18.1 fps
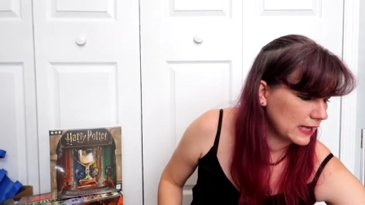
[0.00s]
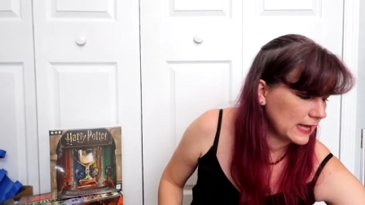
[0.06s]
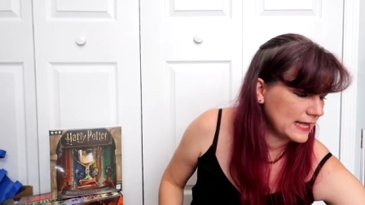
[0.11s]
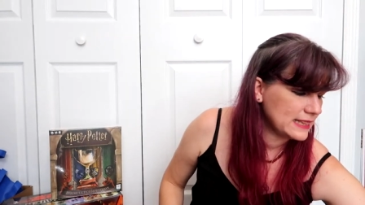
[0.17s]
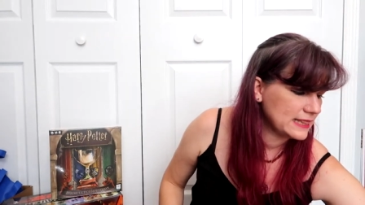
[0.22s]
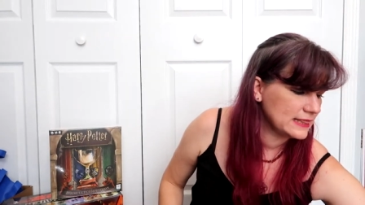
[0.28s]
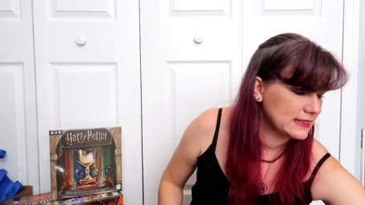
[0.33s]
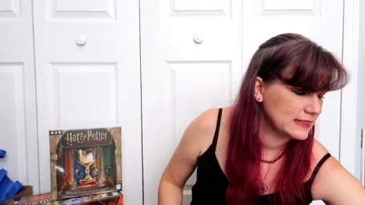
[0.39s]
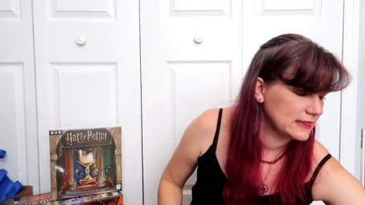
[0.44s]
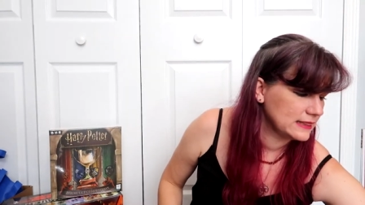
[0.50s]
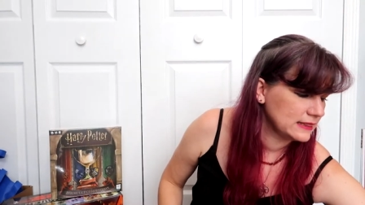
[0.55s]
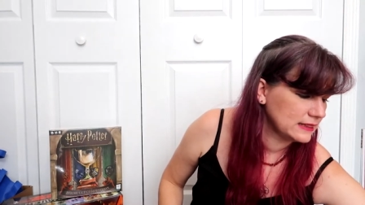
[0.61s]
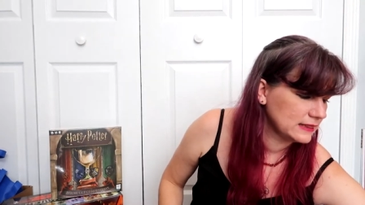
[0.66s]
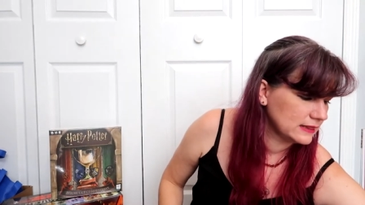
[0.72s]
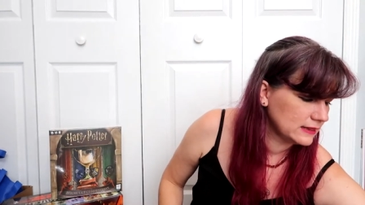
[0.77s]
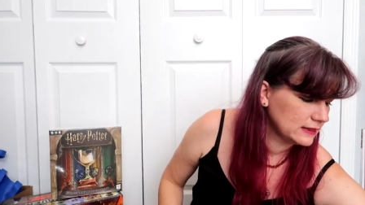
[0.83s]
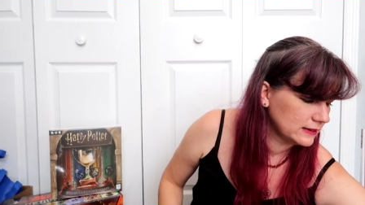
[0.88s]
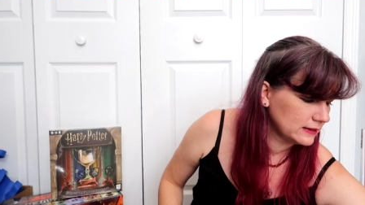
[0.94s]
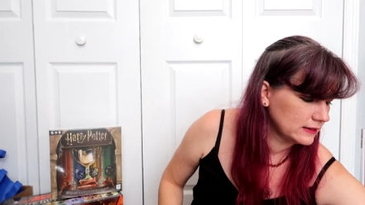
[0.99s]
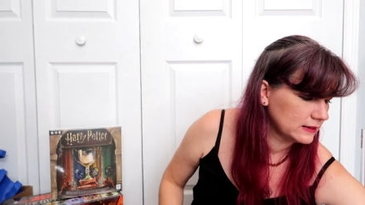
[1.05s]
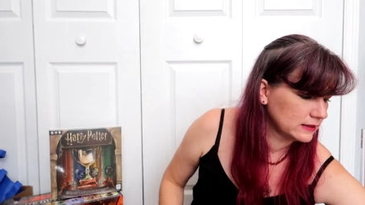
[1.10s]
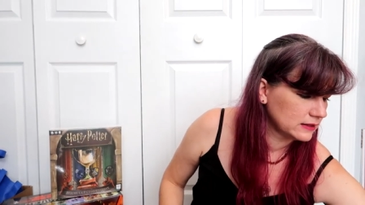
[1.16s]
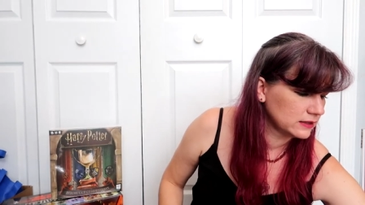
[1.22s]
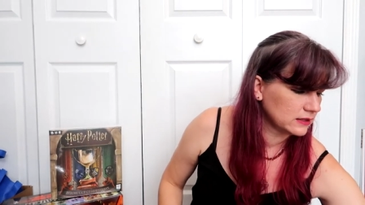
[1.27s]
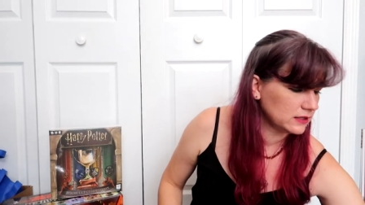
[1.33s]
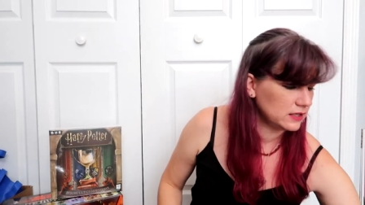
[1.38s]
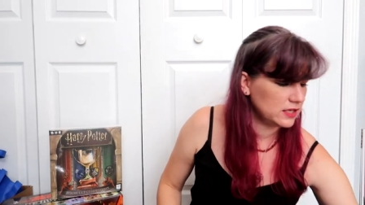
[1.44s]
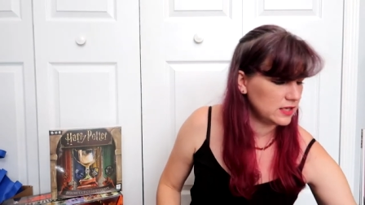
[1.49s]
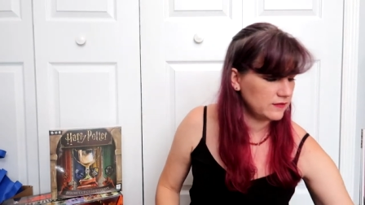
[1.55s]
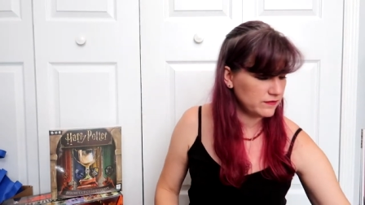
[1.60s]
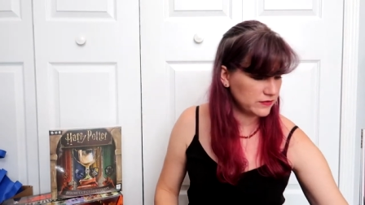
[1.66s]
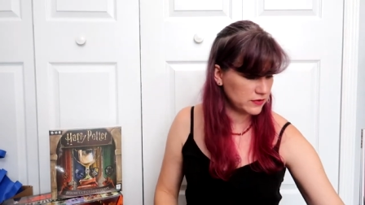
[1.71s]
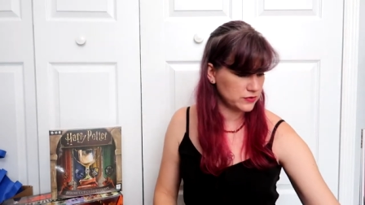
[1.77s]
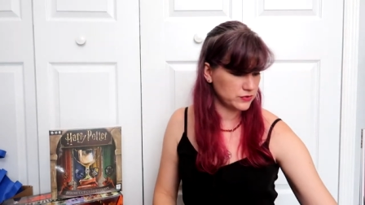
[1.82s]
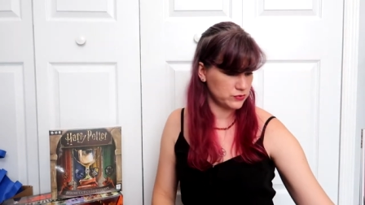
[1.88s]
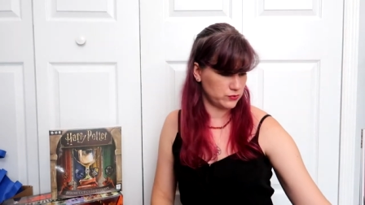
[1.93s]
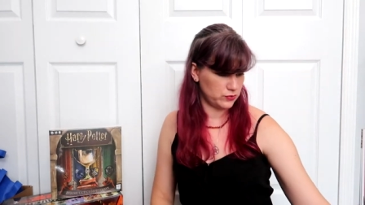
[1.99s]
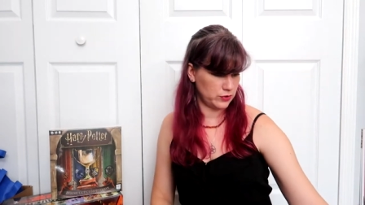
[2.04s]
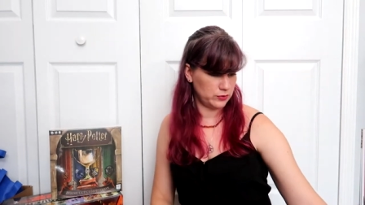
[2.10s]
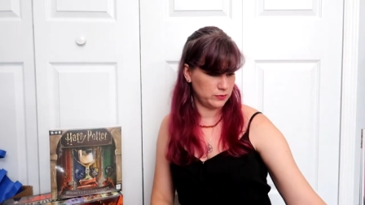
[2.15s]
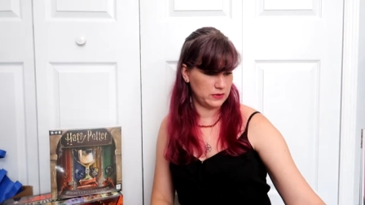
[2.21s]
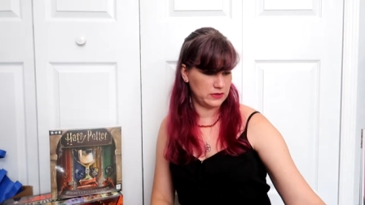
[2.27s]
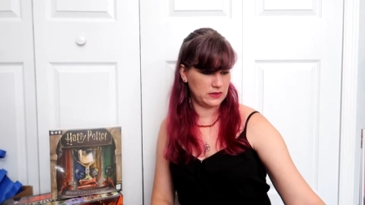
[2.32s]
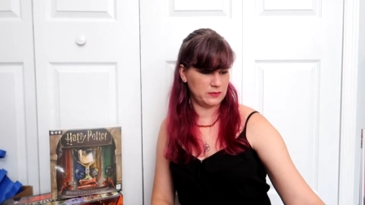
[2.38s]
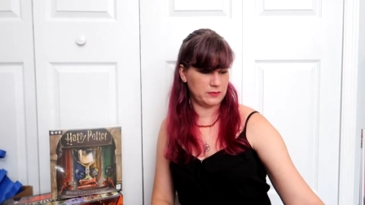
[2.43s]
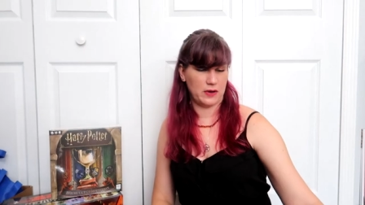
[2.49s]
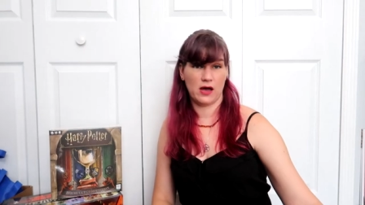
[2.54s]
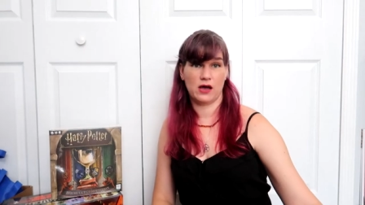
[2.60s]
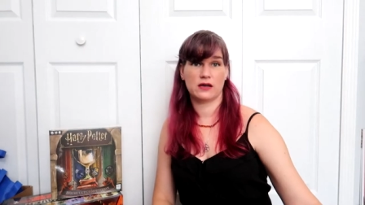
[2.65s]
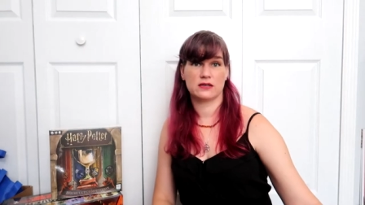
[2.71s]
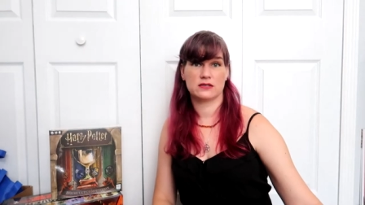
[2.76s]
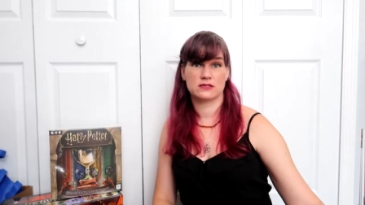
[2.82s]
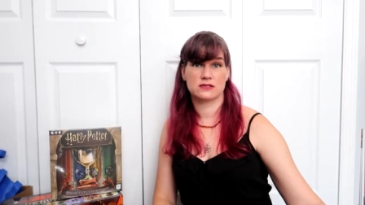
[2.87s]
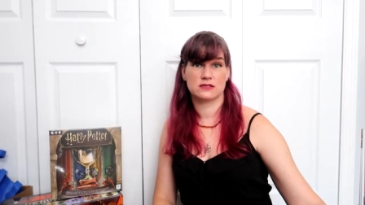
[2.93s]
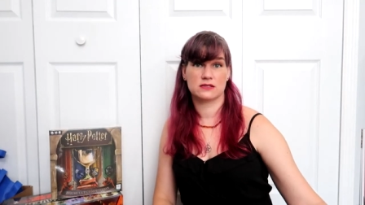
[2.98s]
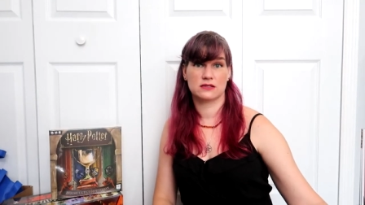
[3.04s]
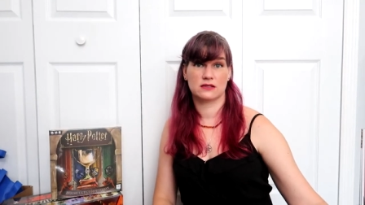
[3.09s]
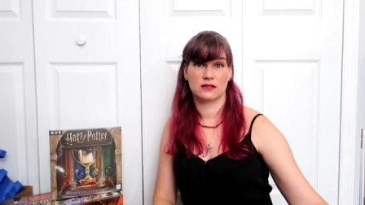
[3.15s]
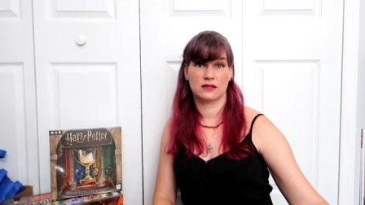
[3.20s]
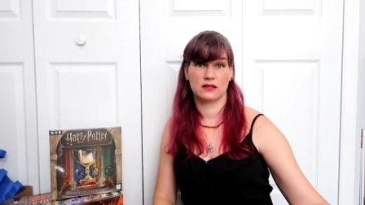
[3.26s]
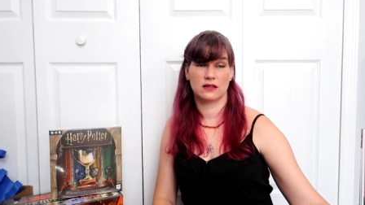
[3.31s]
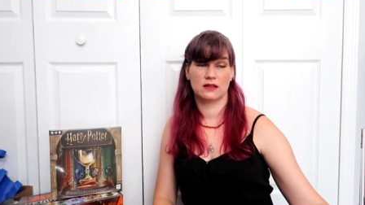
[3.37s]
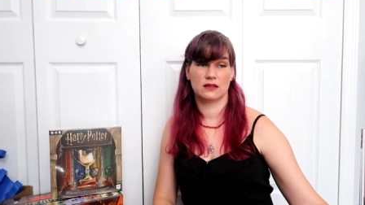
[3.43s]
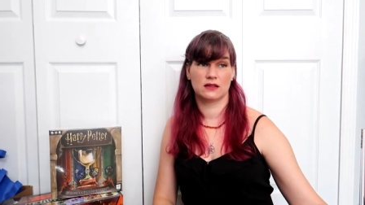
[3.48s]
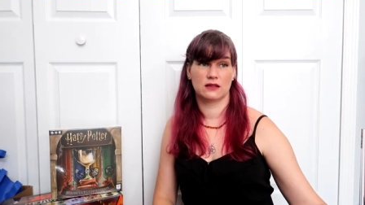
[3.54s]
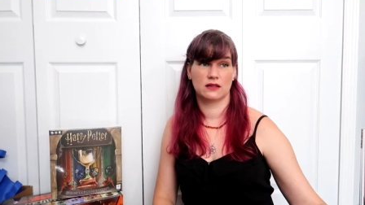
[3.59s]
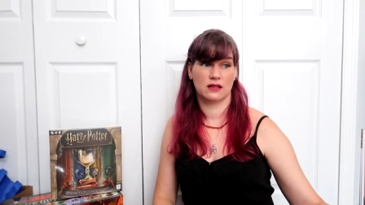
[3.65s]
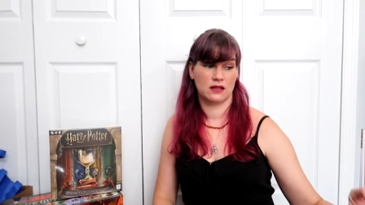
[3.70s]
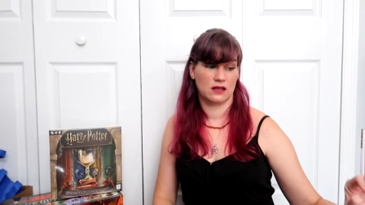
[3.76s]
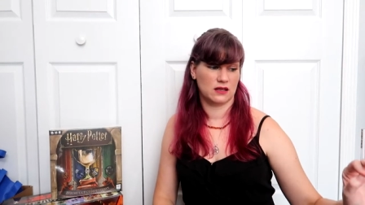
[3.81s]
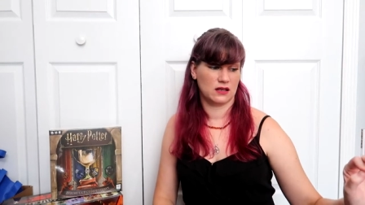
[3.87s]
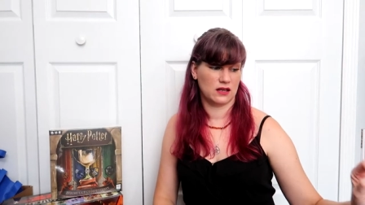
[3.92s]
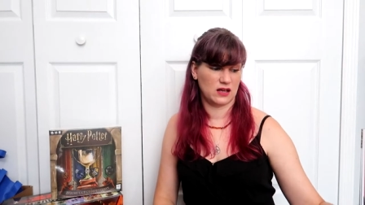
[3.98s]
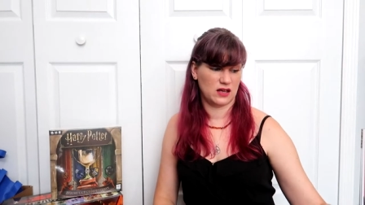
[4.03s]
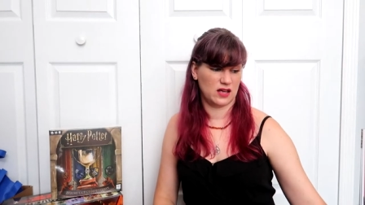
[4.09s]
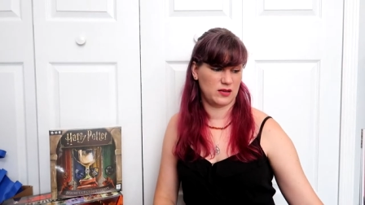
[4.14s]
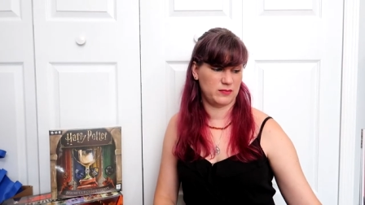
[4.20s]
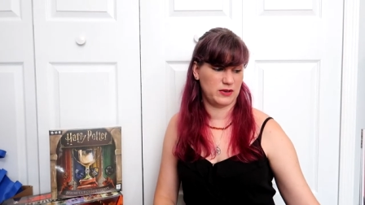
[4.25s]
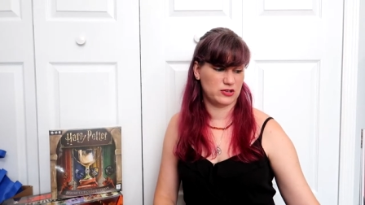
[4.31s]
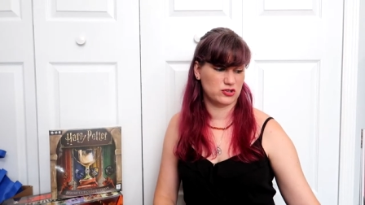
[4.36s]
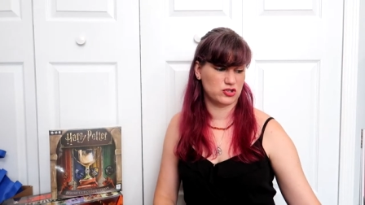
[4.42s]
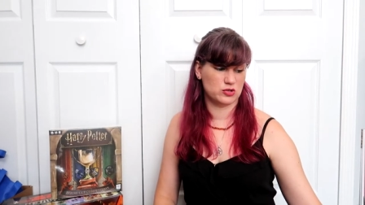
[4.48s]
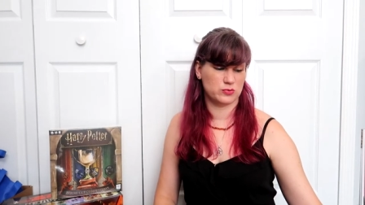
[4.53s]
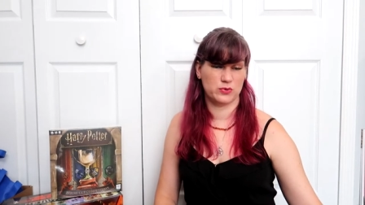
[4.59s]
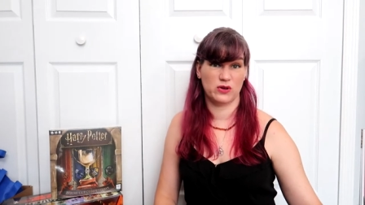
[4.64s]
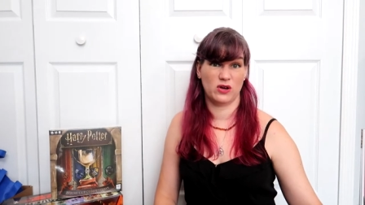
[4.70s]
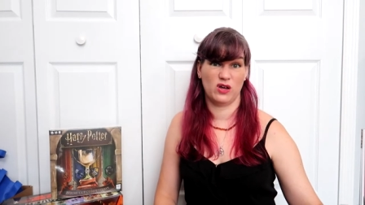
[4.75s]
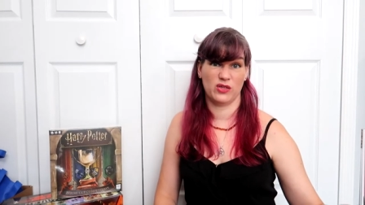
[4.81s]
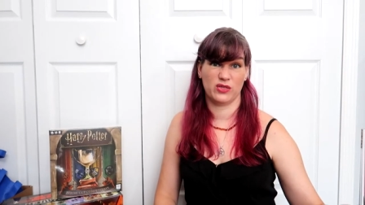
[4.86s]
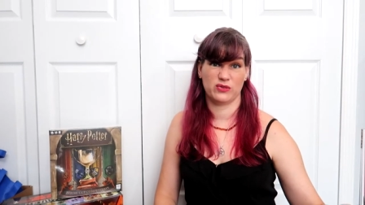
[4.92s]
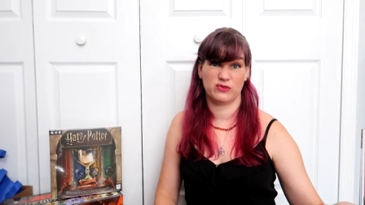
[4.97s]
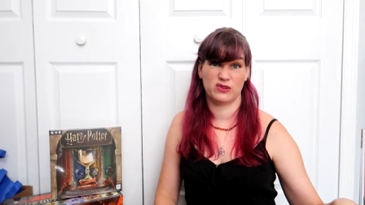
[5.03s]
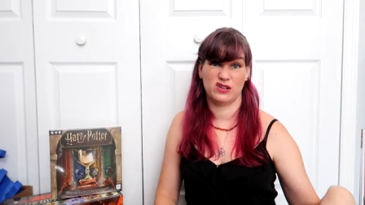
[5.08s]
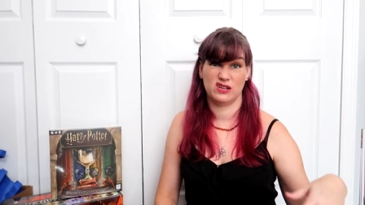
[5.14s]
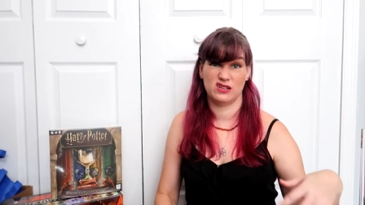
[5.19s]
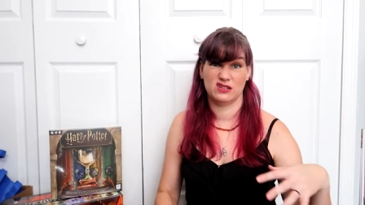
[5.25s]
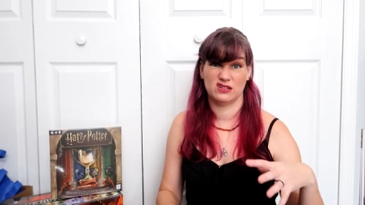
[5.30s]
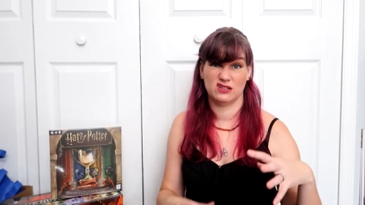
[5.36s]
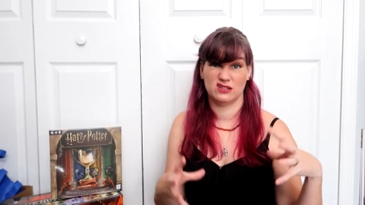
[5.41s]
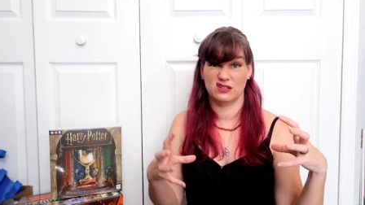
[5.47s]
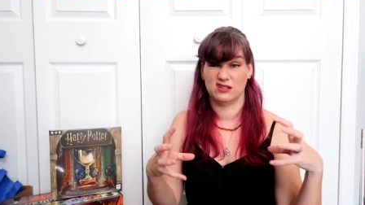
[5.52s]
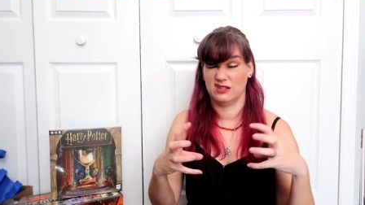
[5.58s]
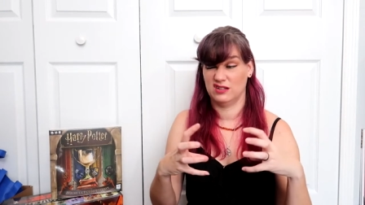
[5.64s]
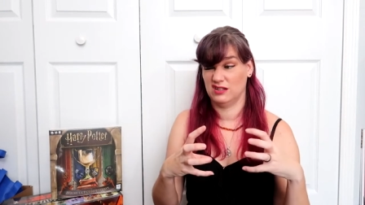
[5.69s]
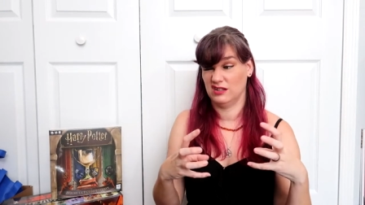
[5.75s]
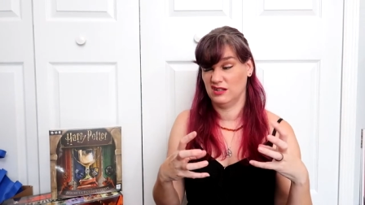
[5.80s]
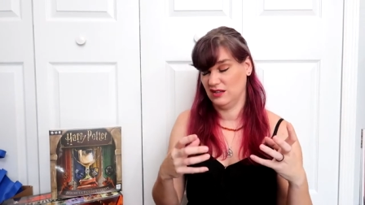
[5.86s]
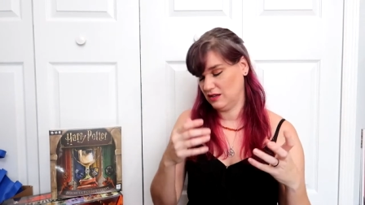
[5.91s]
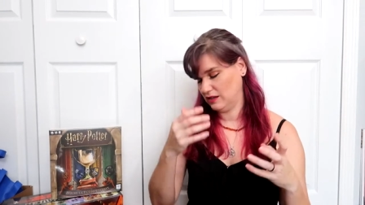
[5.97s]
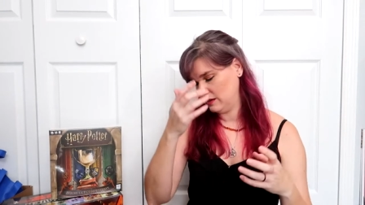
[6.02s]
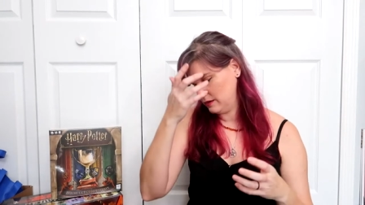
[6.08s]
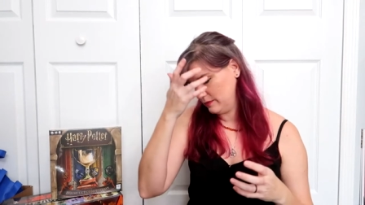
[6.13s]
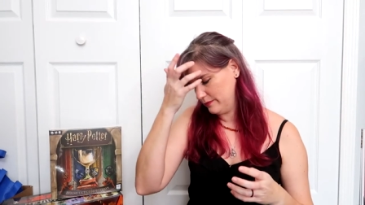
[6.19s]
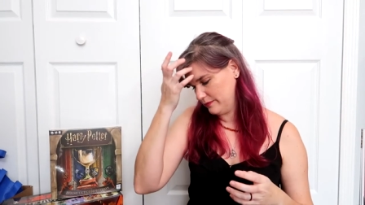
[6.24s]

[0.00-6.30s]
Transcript: Hey, if there's room in the box, I may just put all three in.